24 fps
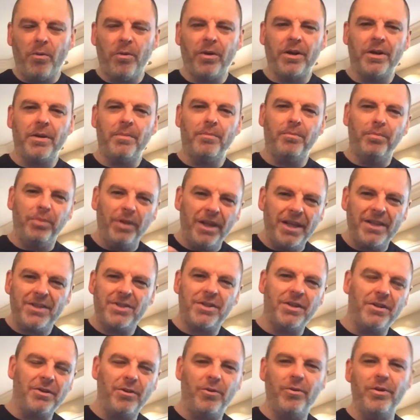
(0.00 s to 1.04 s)
We're going to
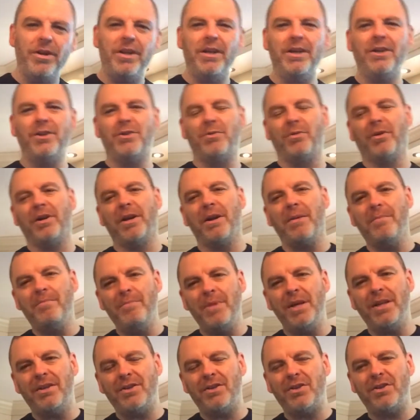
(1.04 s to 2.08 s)
blitz ingredients, we're going to
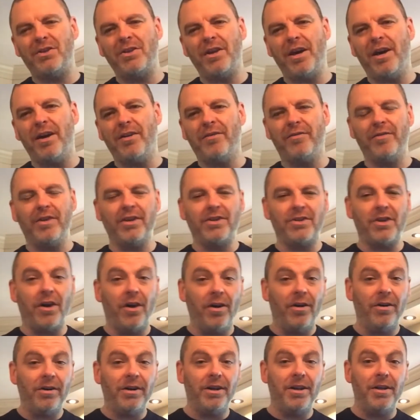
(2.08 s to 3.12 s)
mince stuff. It's
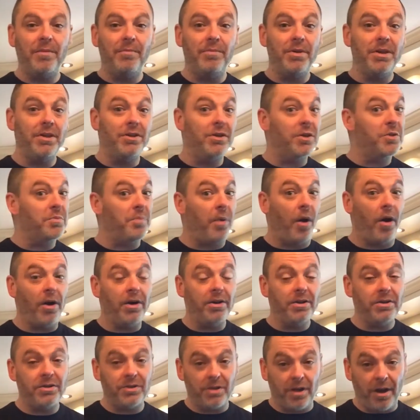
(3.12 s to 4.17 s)
all going to be just part
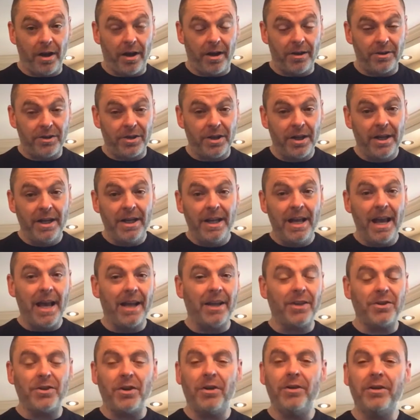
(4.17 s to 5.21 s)
of the sauce, and
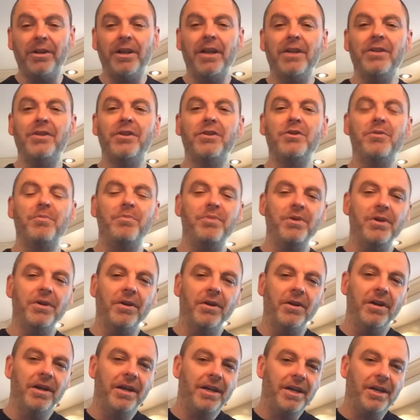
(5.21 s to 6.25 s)
it's all going to
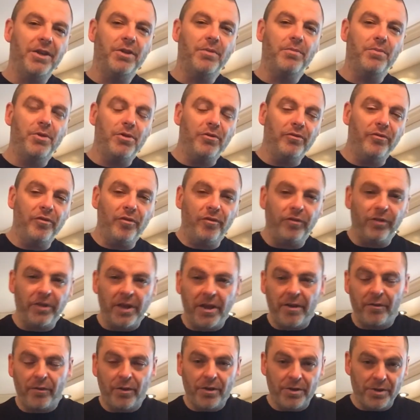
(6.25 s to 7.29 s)
disappear in the beautiful
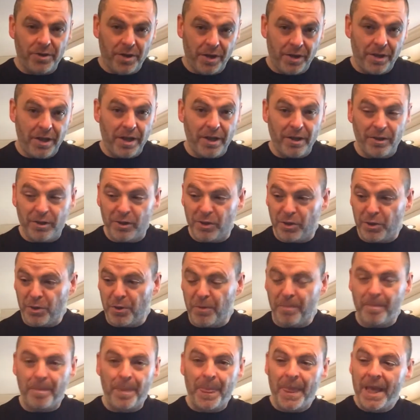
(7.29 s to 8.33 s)
flavors that ensue.
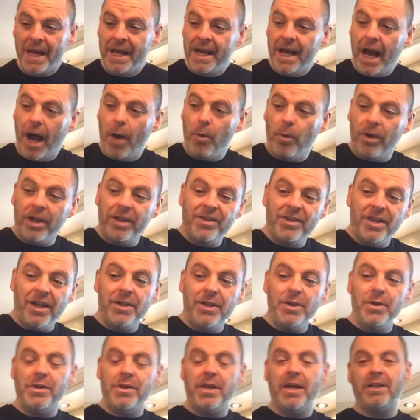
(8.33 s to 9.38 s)
I want to tell
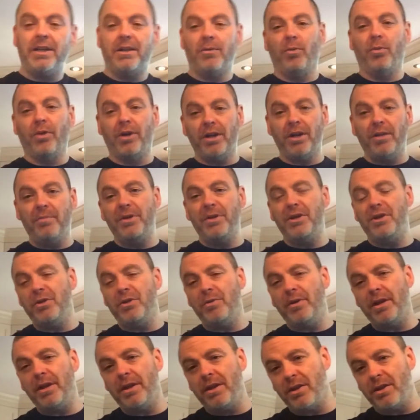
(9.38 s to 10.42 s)
you that we're going to be
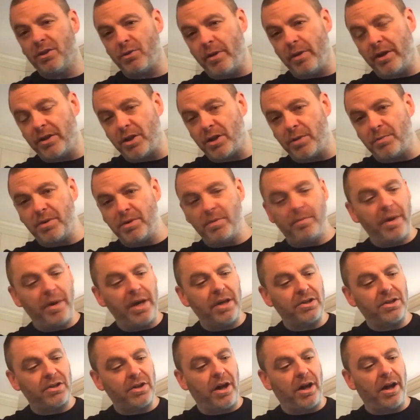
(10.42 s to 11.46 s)
doing this recipe
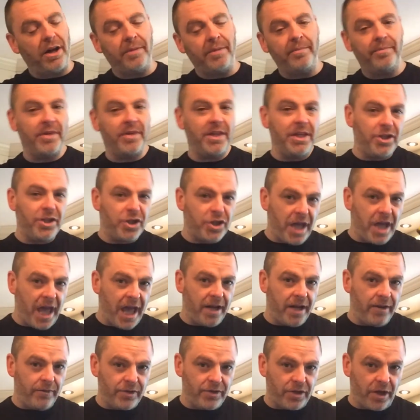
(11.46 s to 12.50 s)
based on each
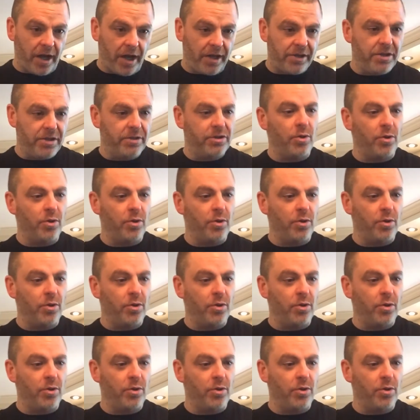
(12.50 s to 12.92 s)
can of sauce.